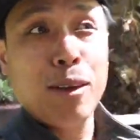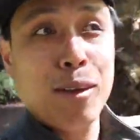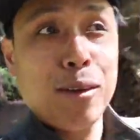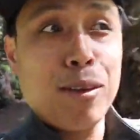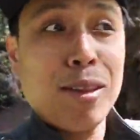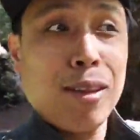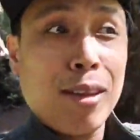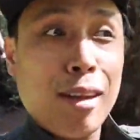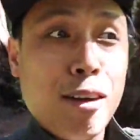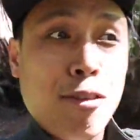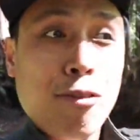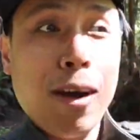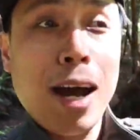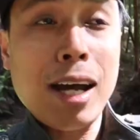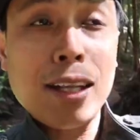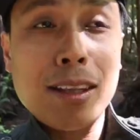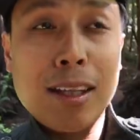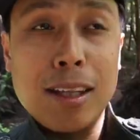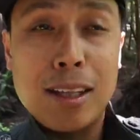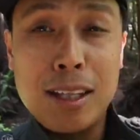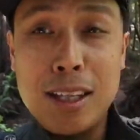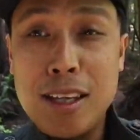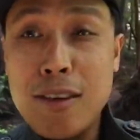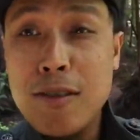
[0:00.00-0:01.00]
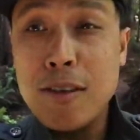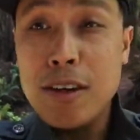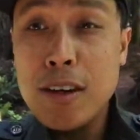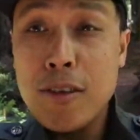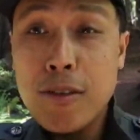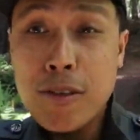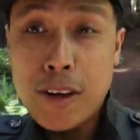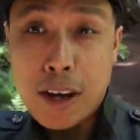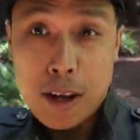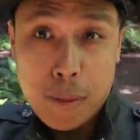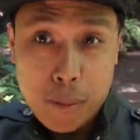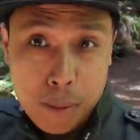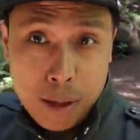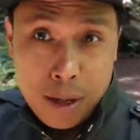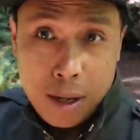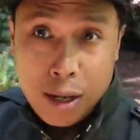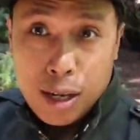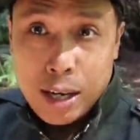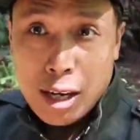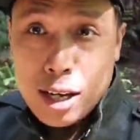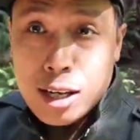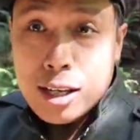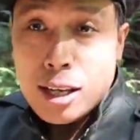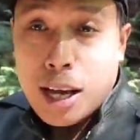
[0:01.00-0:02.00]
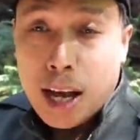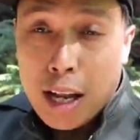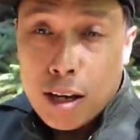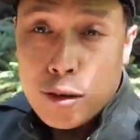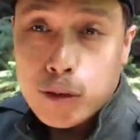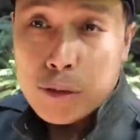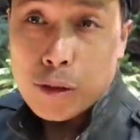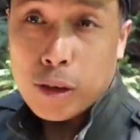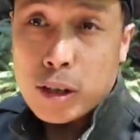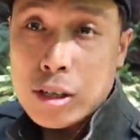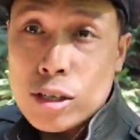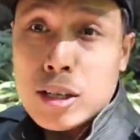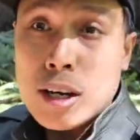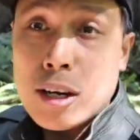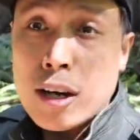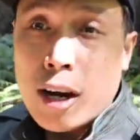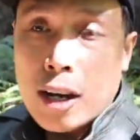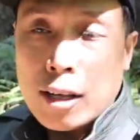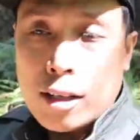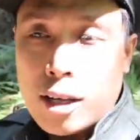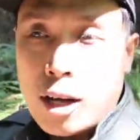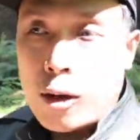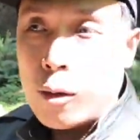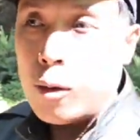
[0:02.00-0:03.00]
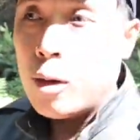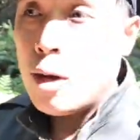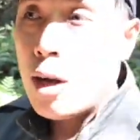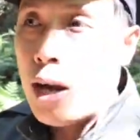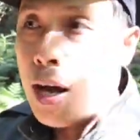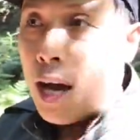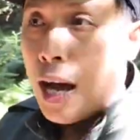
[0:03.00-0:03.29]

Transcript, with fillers: the fact that even if I'm in California right now,